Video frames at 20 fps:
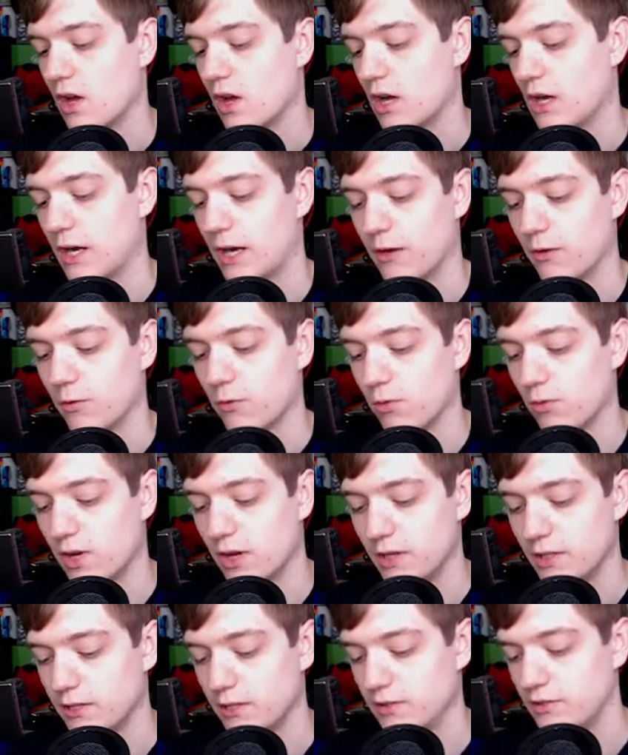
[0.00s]
All right,
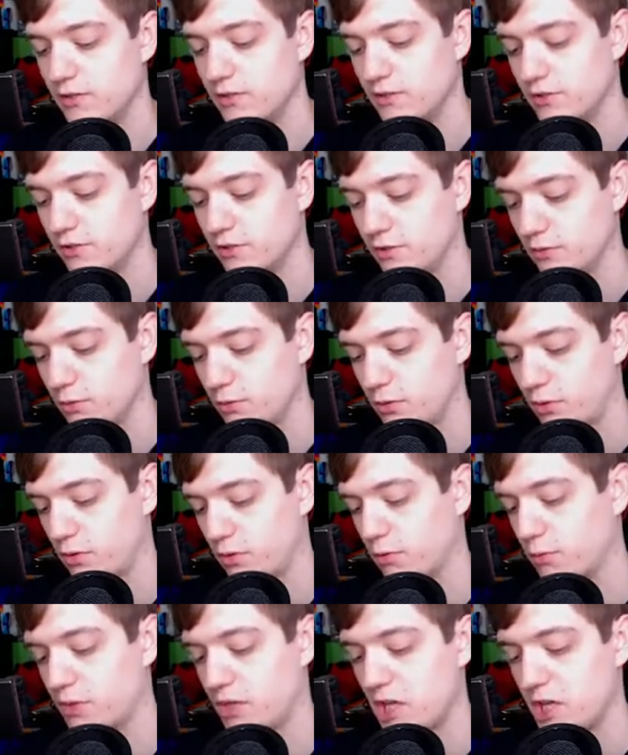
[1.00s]
one, two,
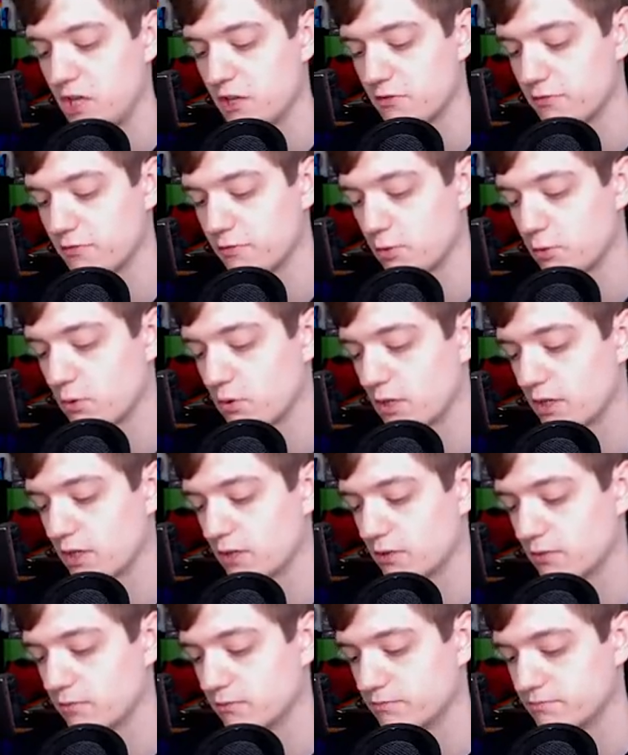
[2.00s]
three,
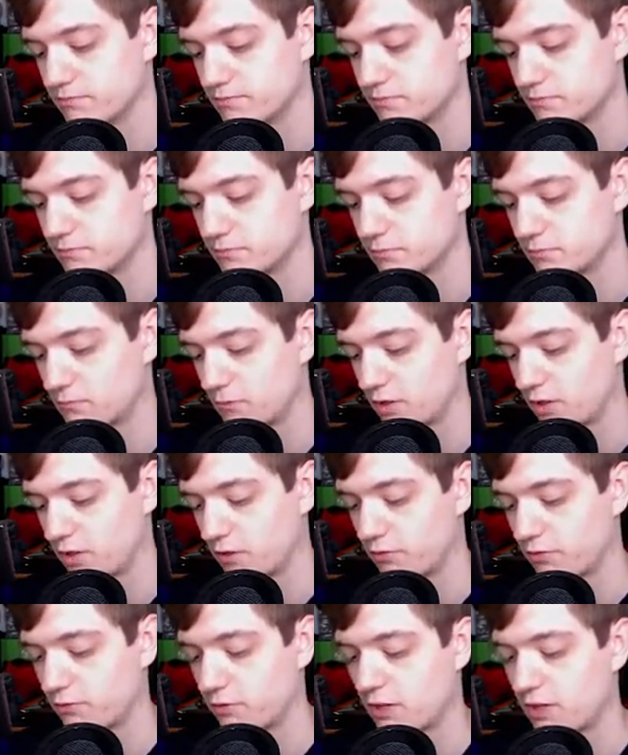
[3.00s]
four to the
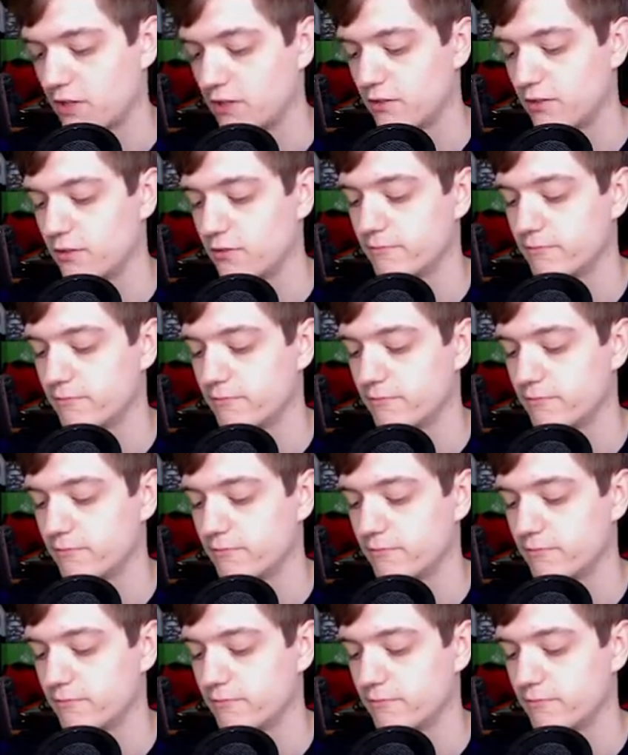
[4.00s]
front.